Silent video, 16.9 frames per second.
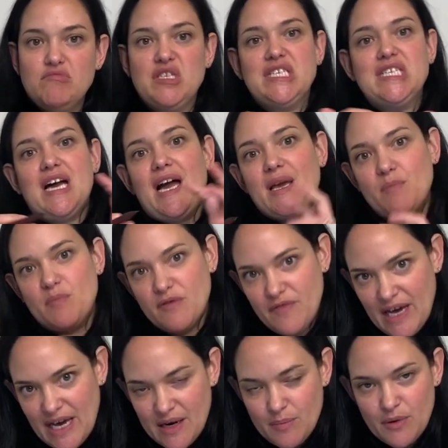type of
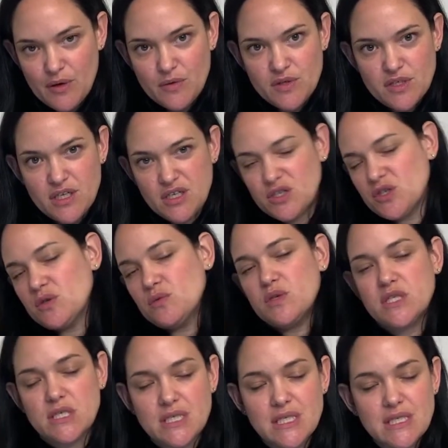adipose tissue,
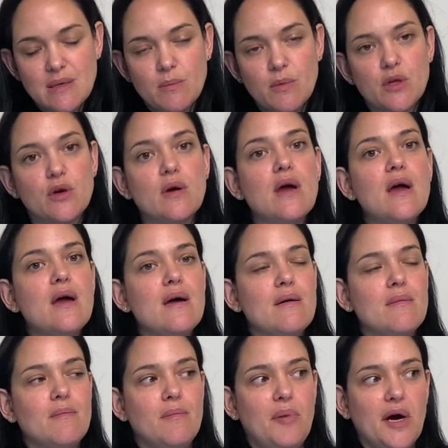which is similar
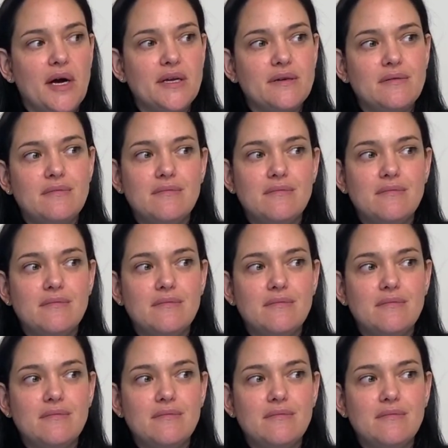but